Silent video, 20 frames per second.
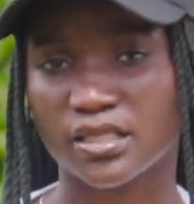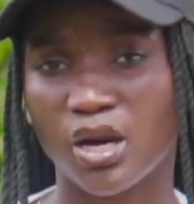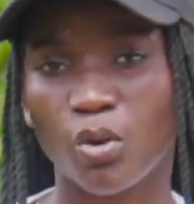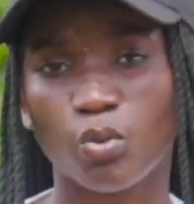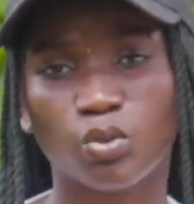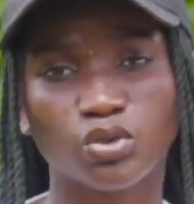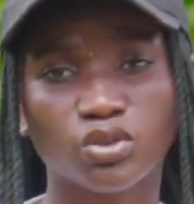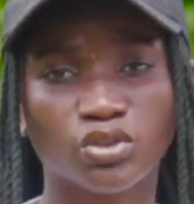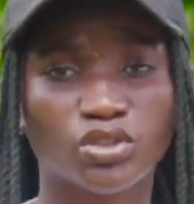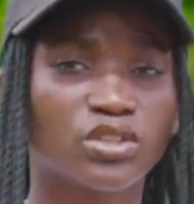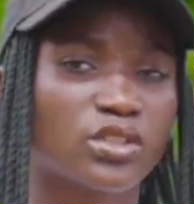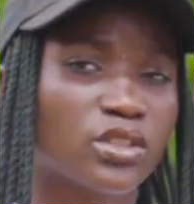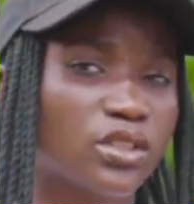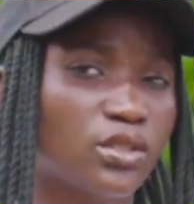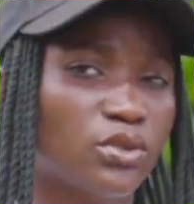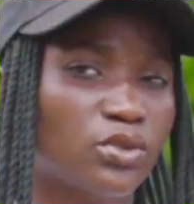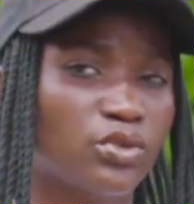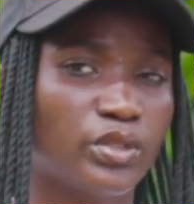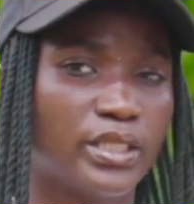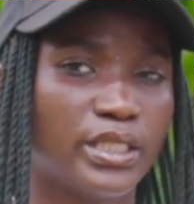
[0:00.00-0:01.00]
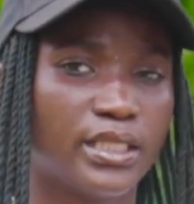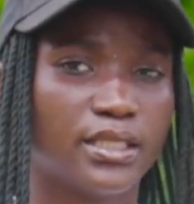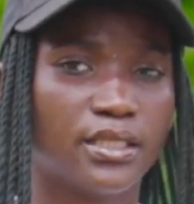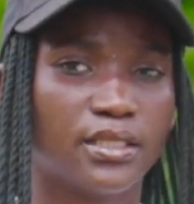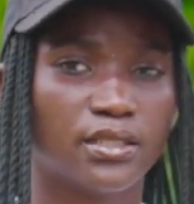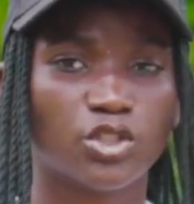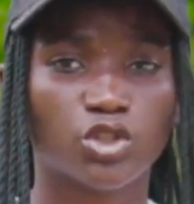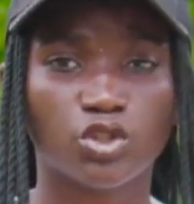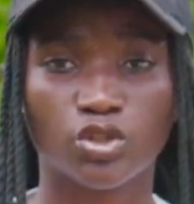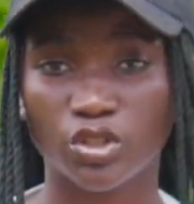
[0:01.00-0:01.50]
I want to read
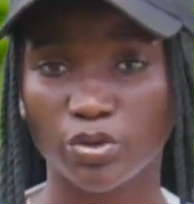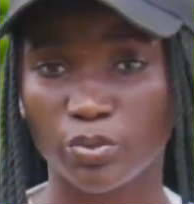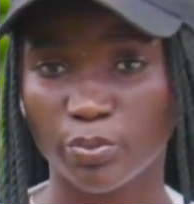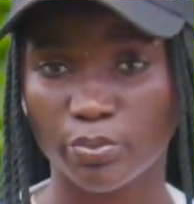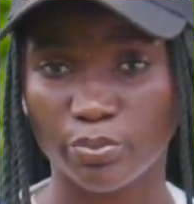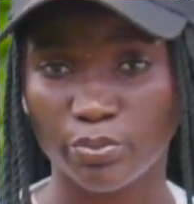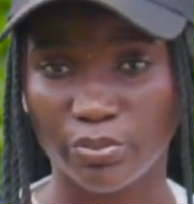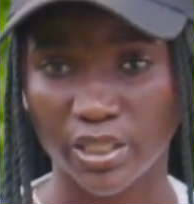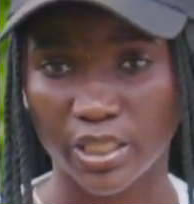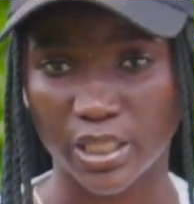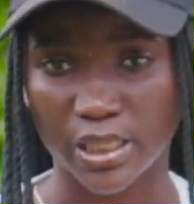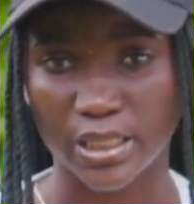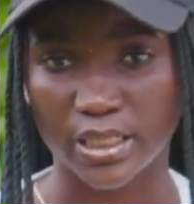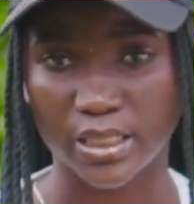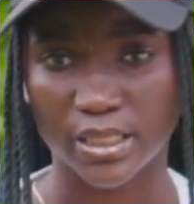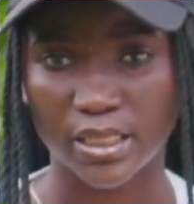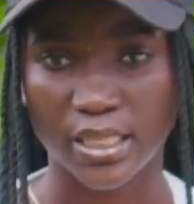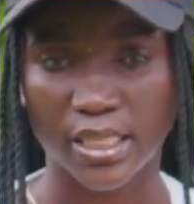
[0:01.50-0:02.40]
a short page.